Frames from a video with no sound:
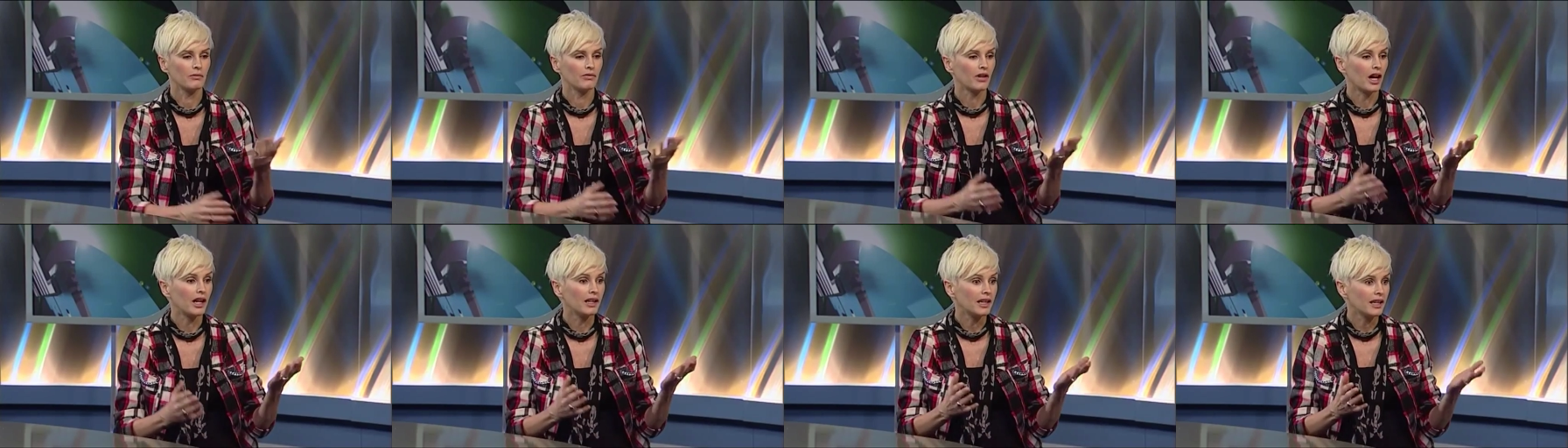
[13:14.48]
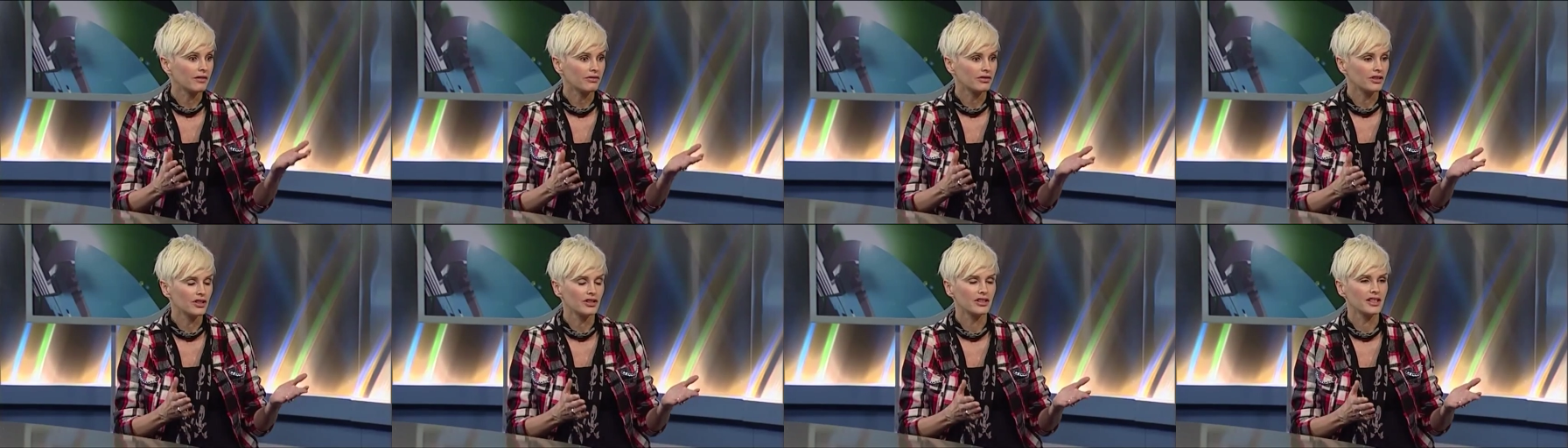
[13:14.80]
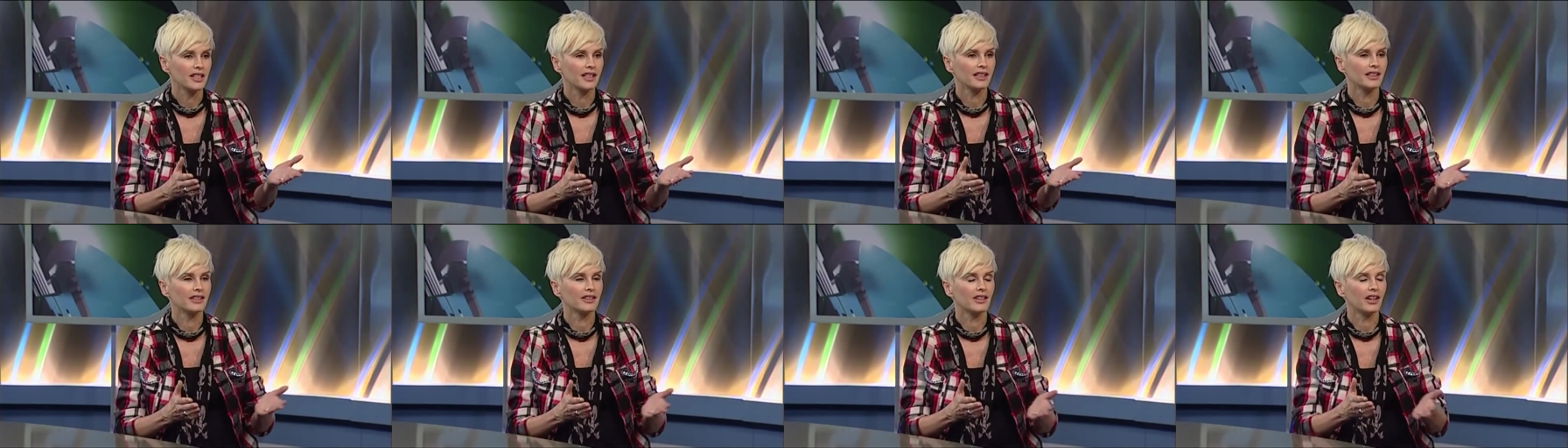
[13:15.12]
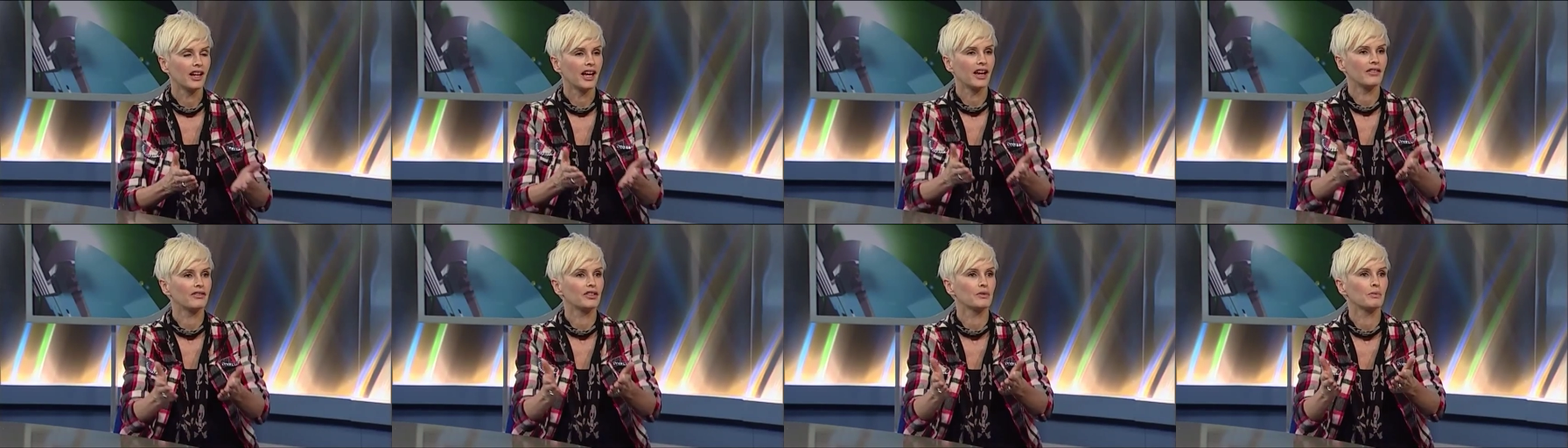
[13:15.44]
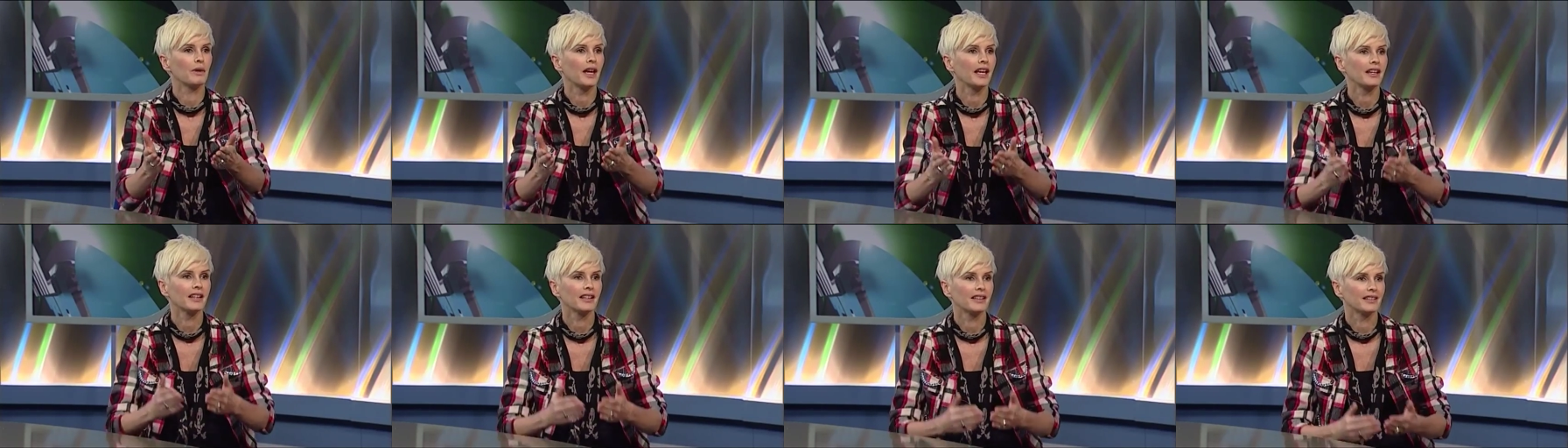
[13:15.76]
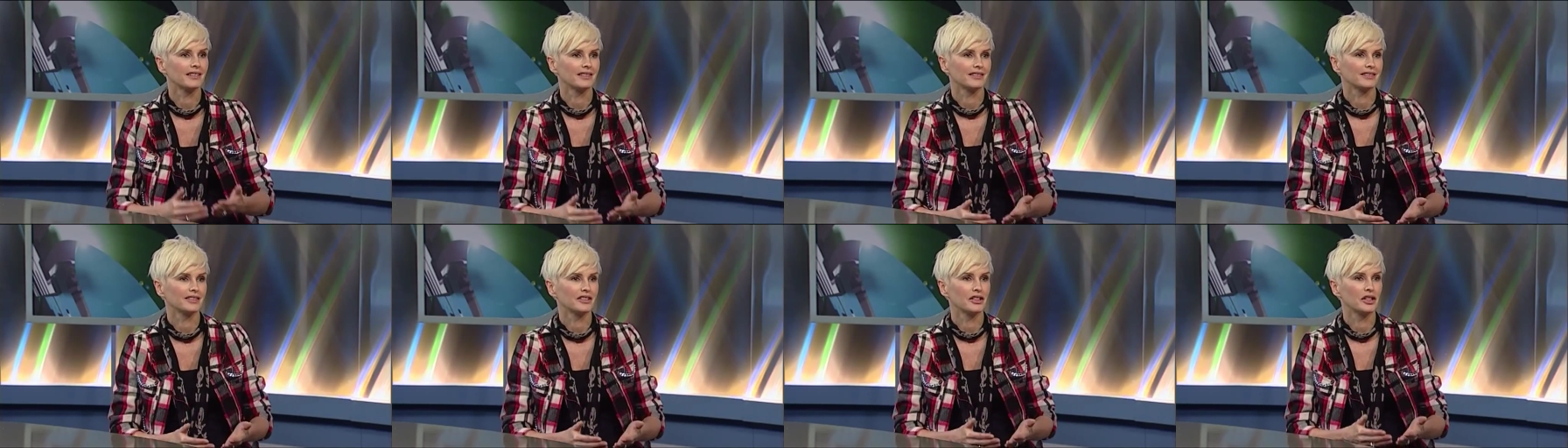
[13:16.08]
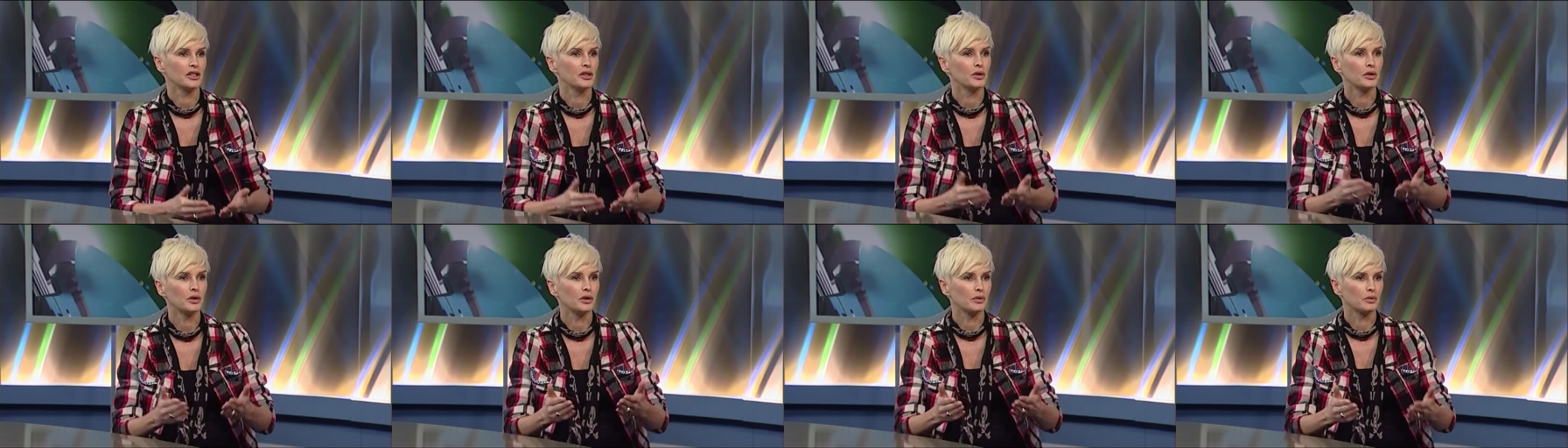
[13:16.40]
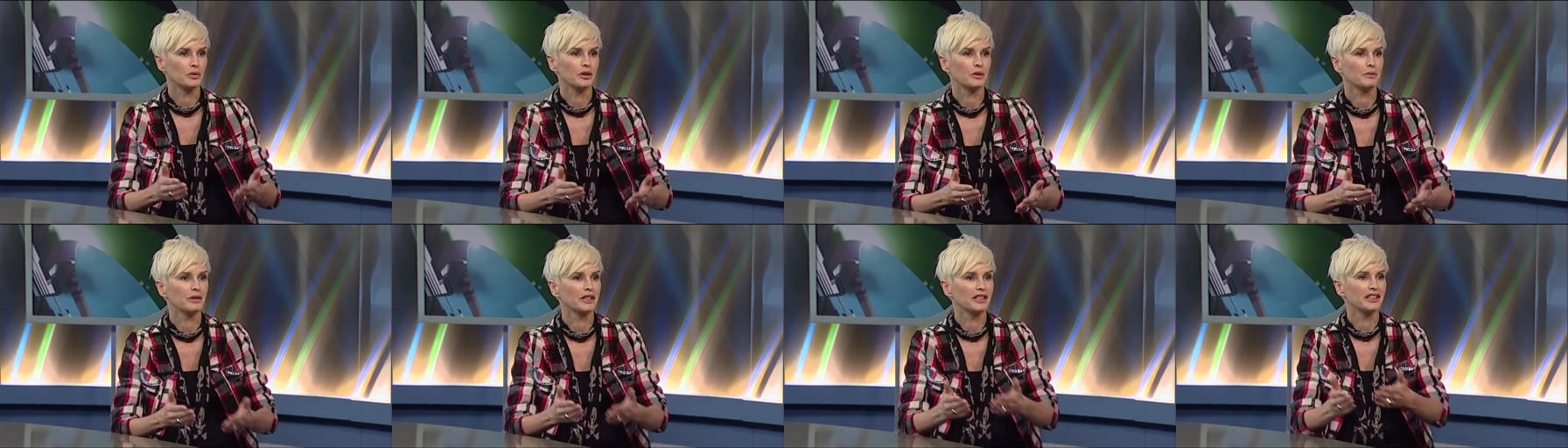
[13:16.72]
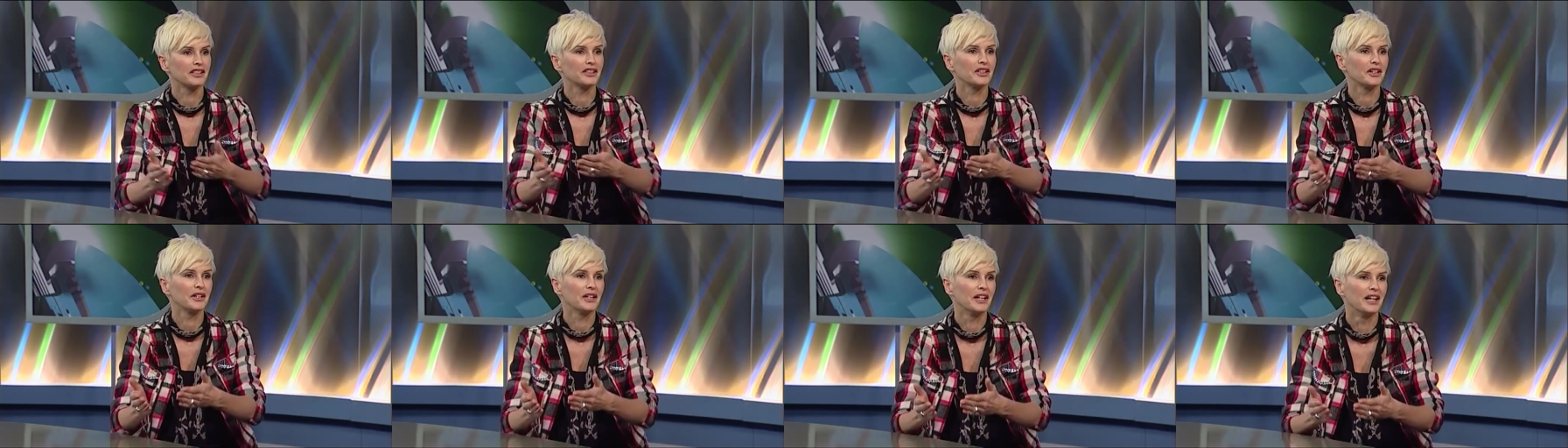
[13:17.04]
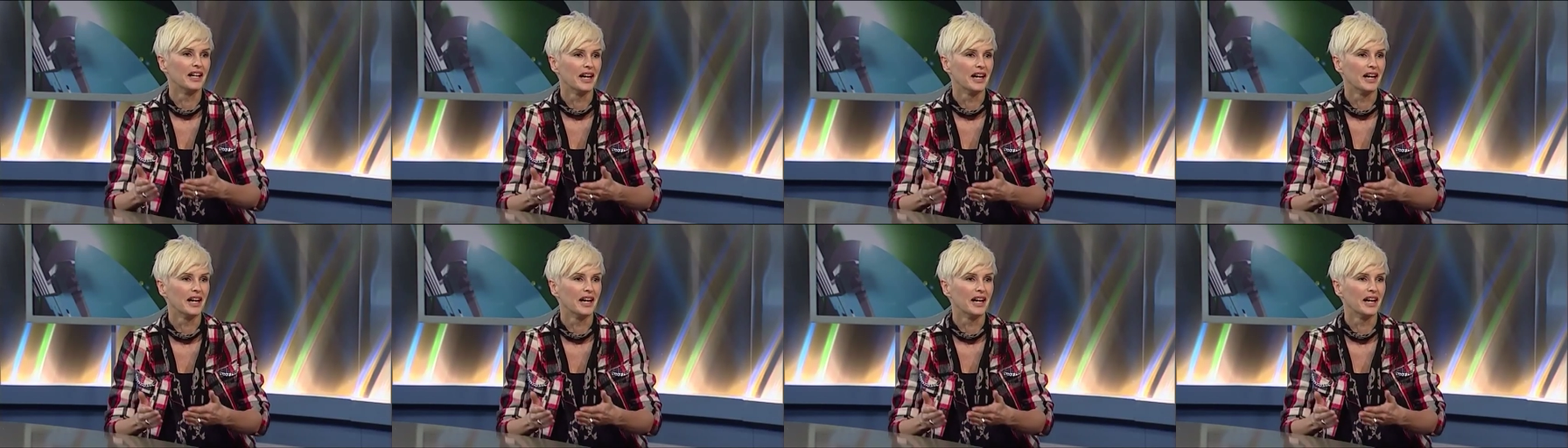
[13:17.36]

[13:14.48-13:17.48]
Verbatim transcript: i left New Zealand, I have to make it in New York. What am I going to do?